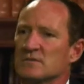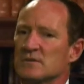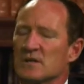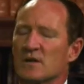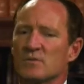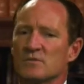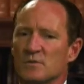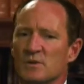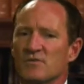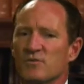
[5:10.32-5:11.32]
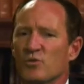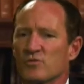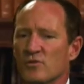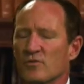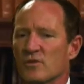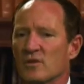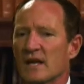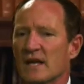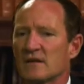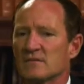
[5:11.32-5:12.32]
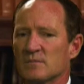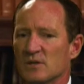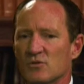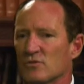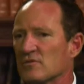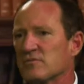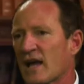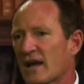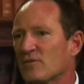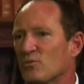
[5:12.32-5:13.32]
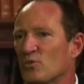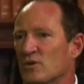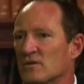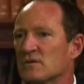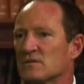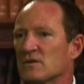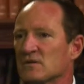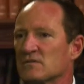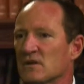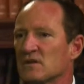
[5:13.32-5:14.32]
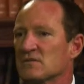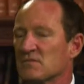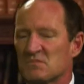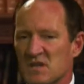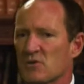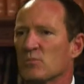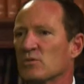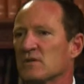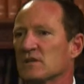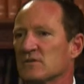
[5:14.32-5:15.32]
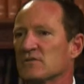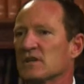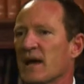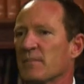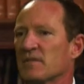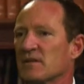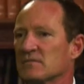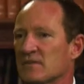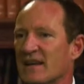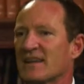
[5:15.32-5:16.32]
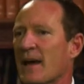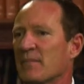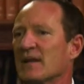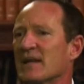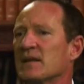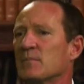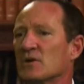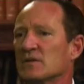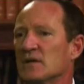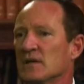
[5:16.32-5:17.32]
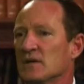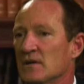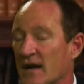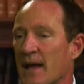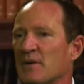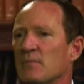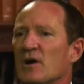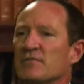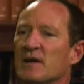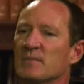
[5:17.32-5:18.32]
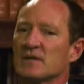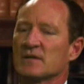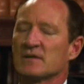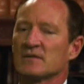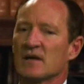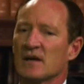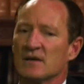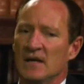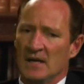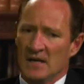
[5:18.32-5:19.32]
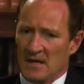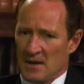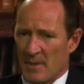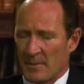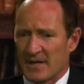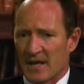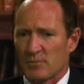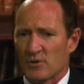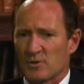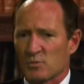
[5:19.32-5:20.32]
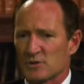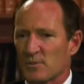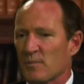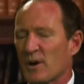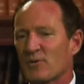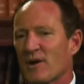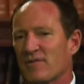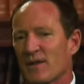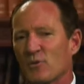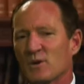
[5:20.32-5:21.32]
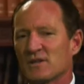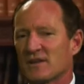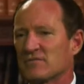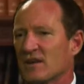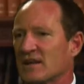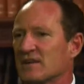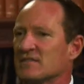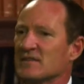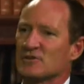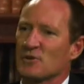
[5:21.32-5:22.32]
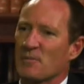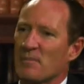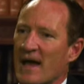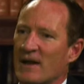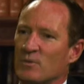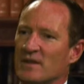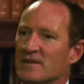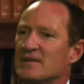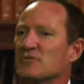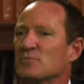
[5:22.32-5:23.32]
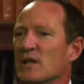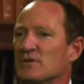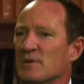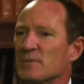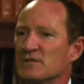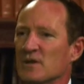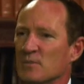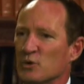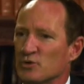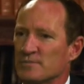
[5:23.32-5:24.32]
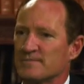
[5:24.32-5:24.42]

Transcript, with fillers: Yeah. You know, to be forced off the land because of lack of water, it, it's, it's a terrible thing to see happen, that to happen to anybody. And it happened to my family. And uh, Mum and Dad moved to Brisbane, and my grandfather always had a saying. He said, it's not a bad wind that doesn't blow somebody some good.